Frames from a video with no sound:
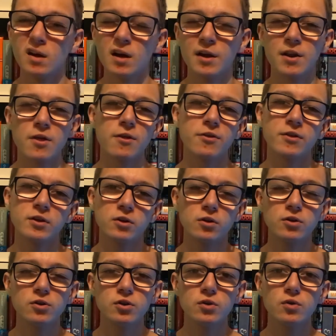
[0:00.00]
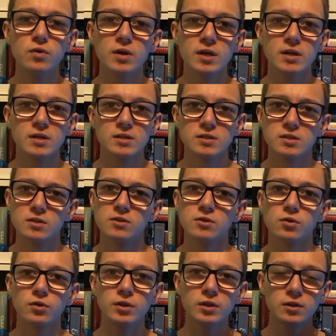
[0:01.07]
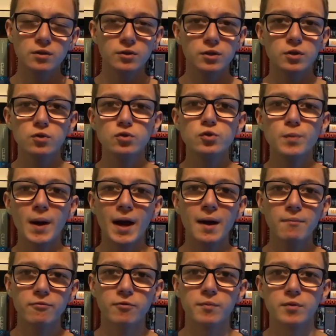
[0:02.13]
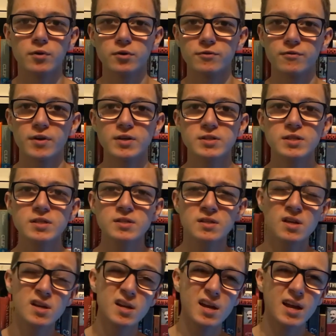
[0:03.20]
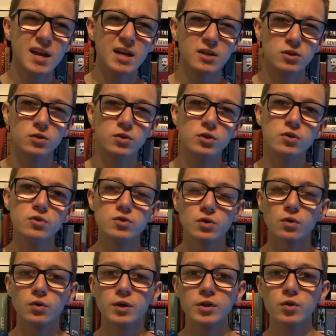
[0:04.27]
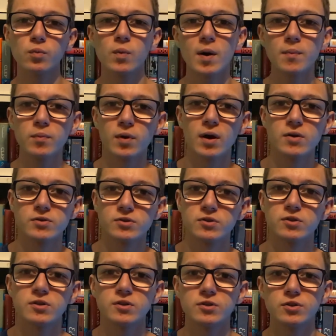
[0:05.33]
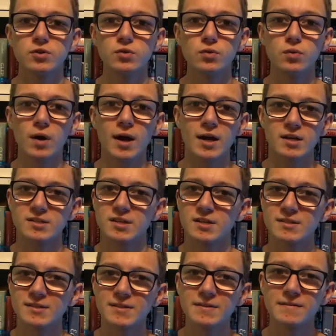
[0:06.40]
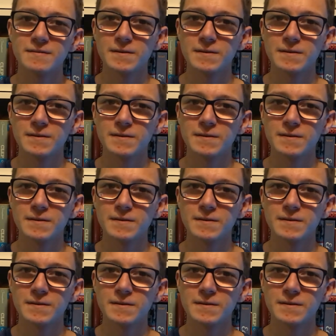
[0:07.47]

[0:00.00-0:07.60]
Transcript: Another thing you could do is delete the YouTube app from your devices, and you could use only the web browser to access it.